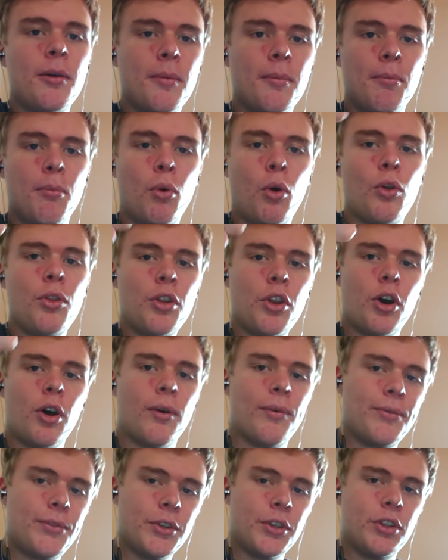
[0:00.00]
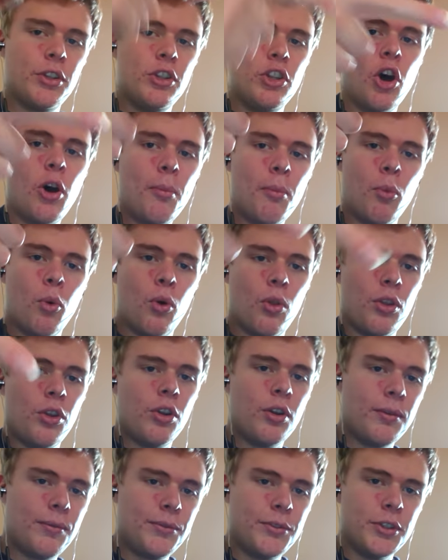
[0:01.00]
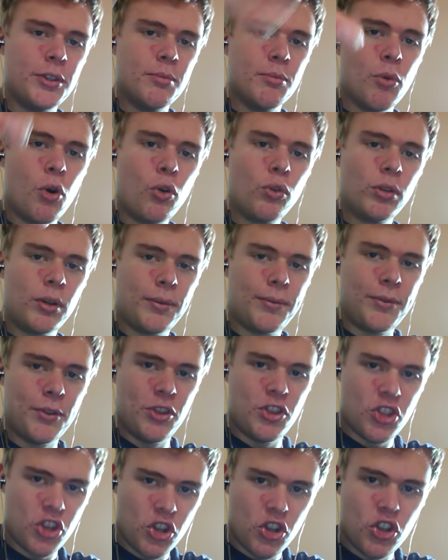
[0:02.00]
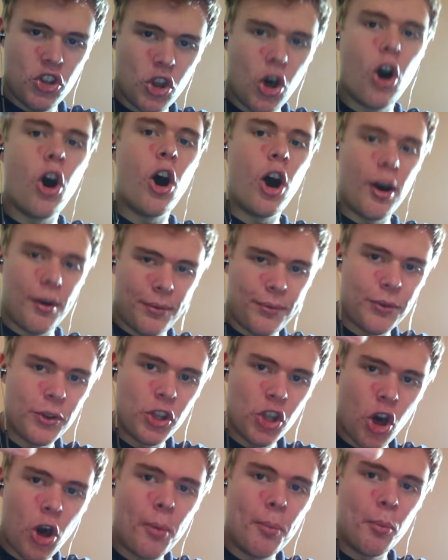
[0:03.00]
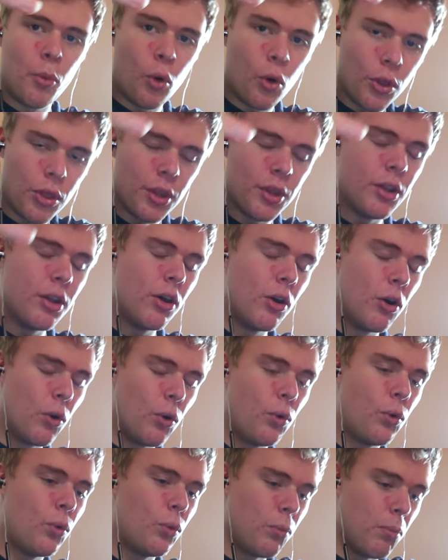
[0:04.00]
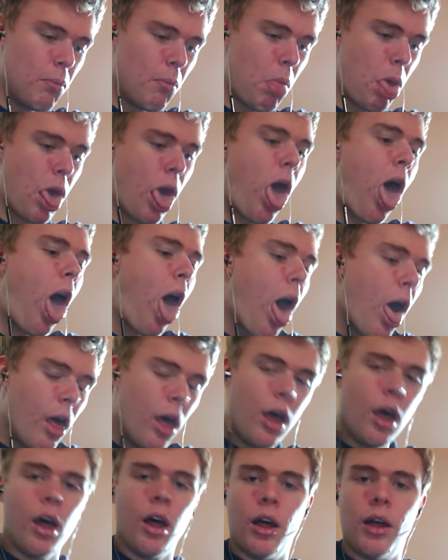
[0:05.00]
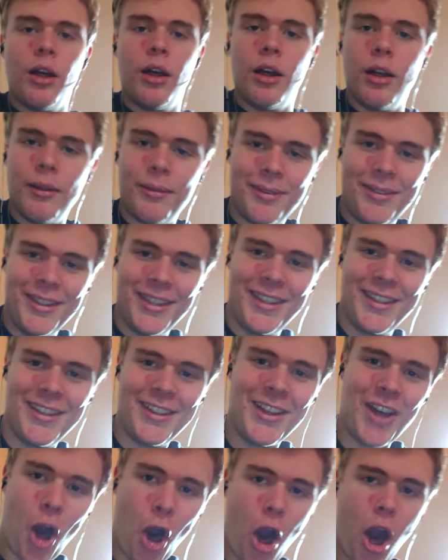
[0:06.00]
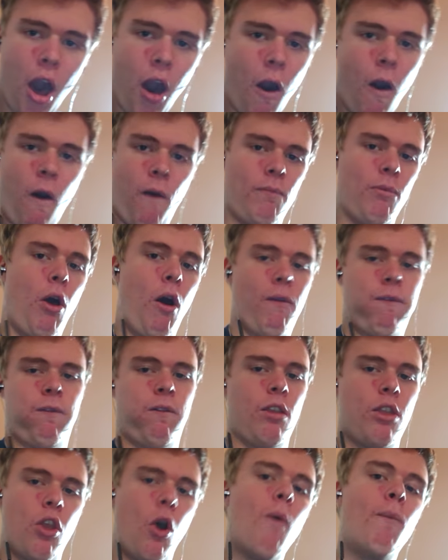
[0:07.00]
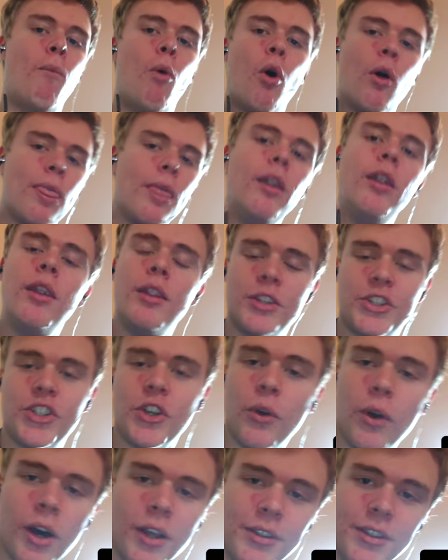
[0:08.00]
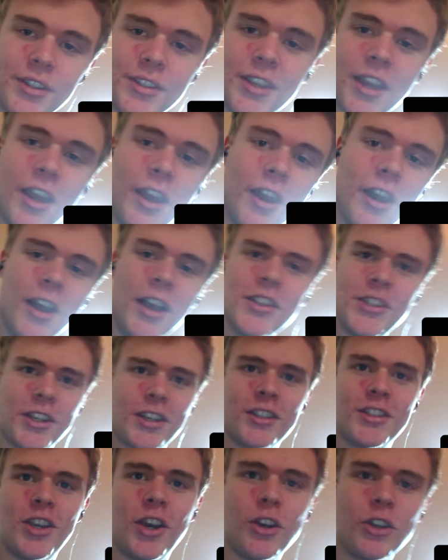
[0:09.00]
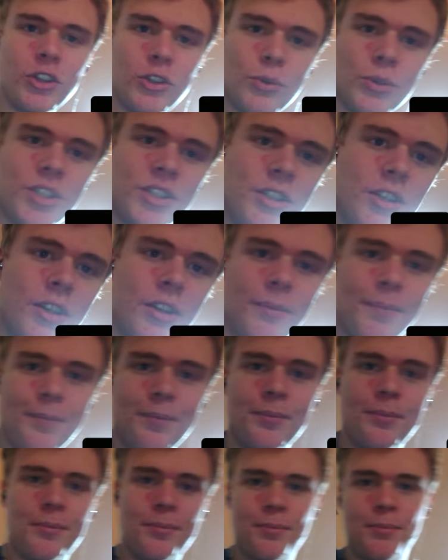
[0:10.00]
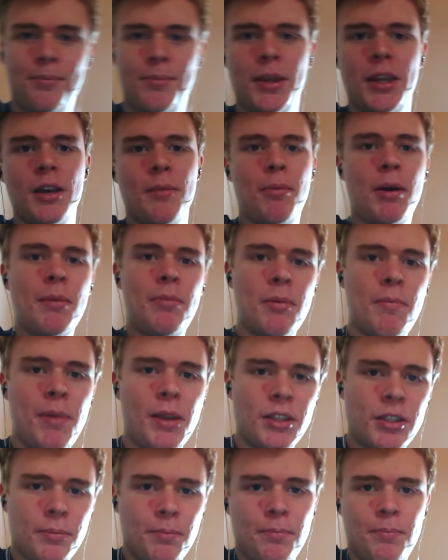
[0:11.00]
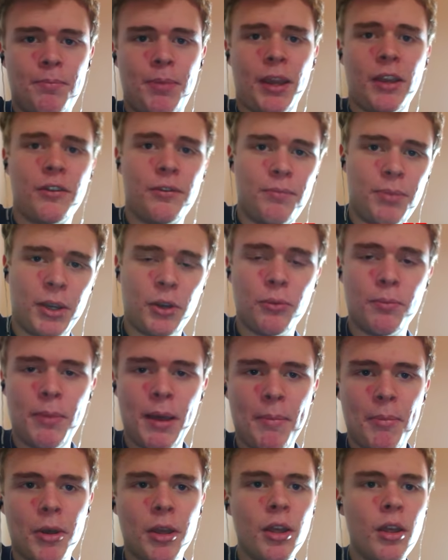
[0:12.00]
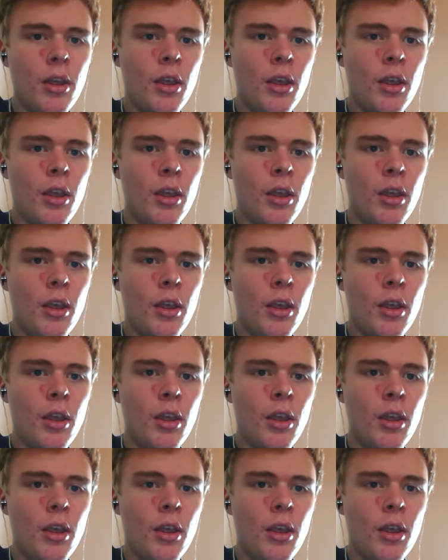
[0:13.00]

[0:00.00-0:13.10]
More than often, not more than often, more often than not, often not more than, often not more than, it's so hard to say. It's like a tongue twister. Peter Piper picked a peck of pickled pepper.